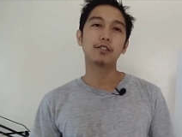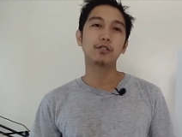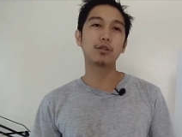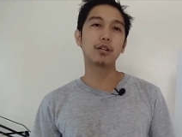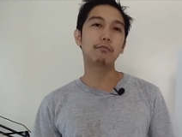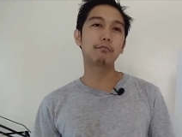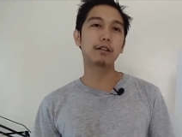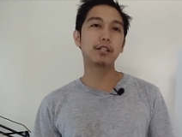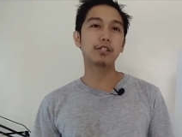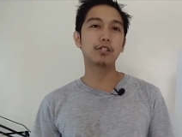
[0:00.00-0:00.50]
So
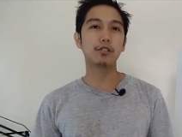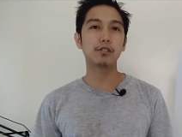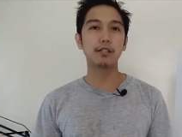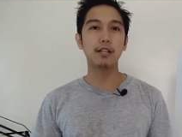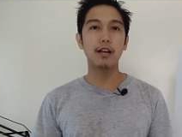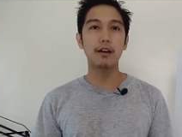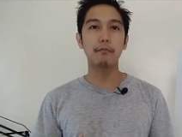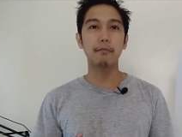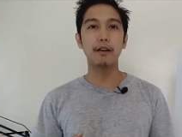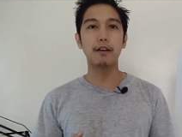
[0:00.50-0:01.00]
I mentioned
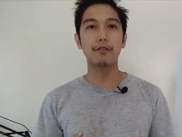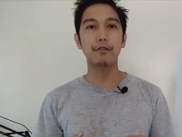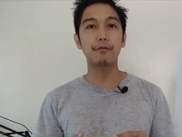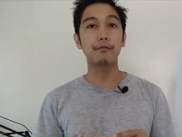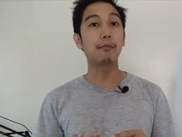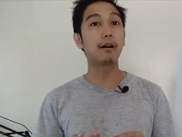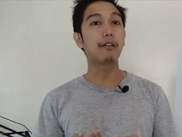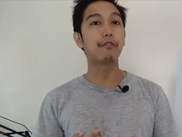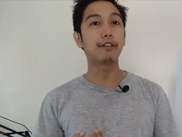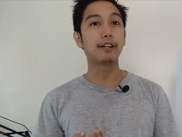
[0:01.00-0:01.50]
na
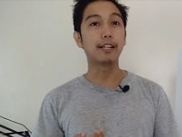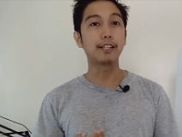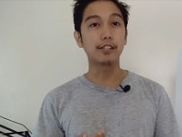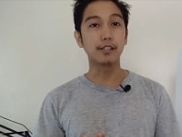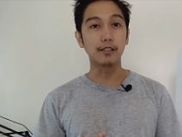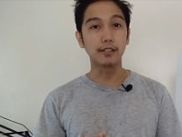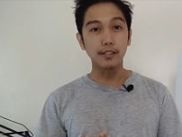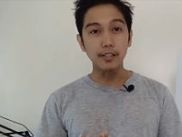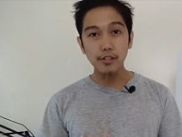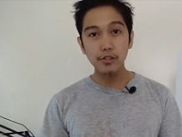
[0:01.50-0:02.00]
merong mga
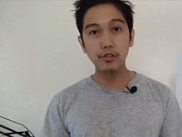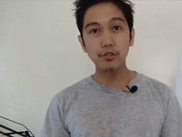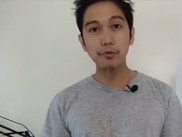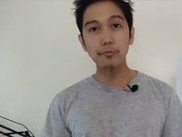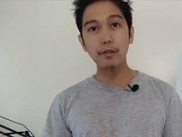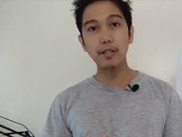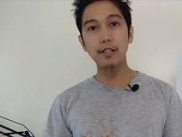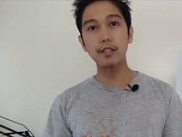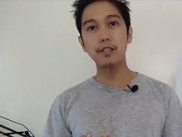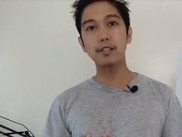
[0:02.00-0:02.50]
financial
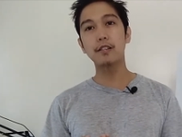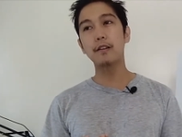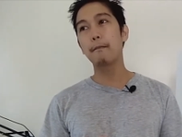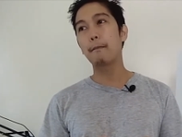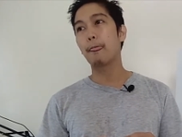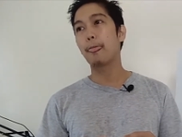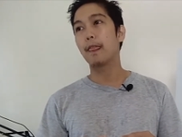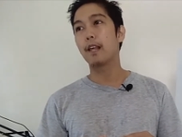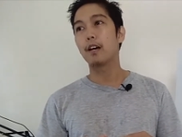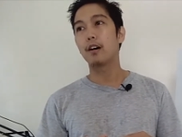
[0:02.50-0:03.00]
instruments,